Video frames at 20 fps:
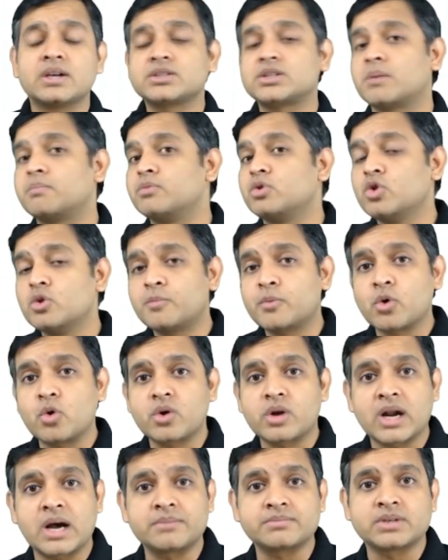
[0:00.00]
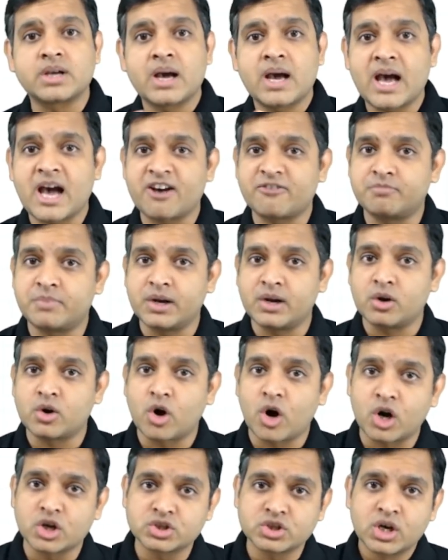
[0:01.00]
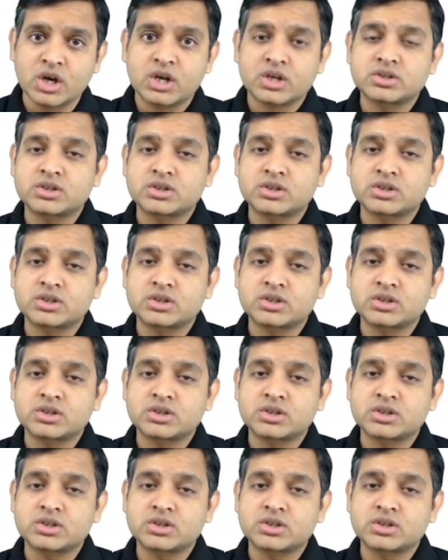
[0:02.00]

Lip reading: Some new programs have been launched.